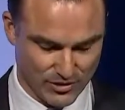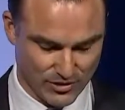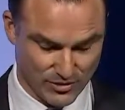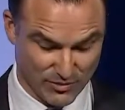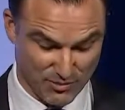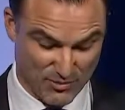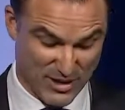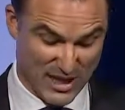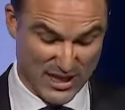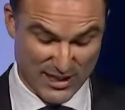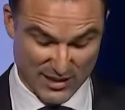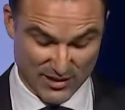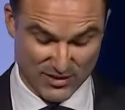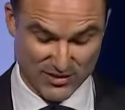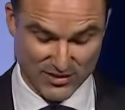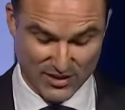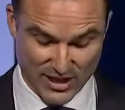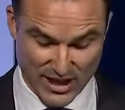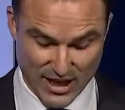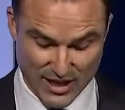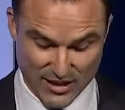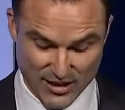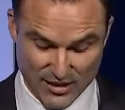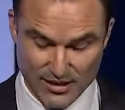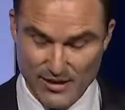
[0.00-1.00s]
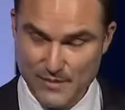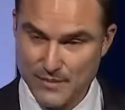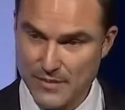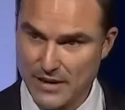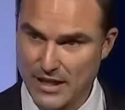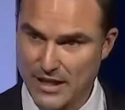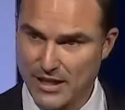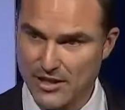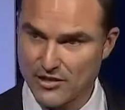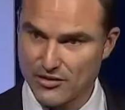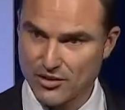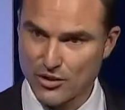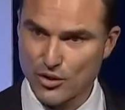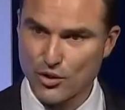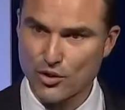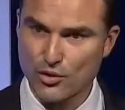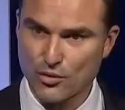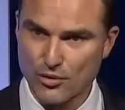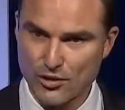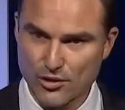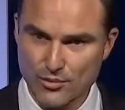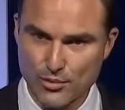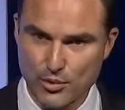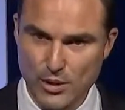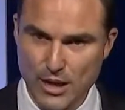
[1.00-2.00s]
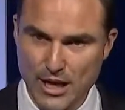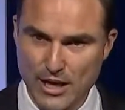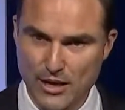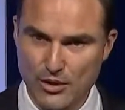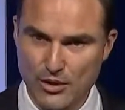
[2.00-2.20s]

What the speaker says: market standard, and it's incredible how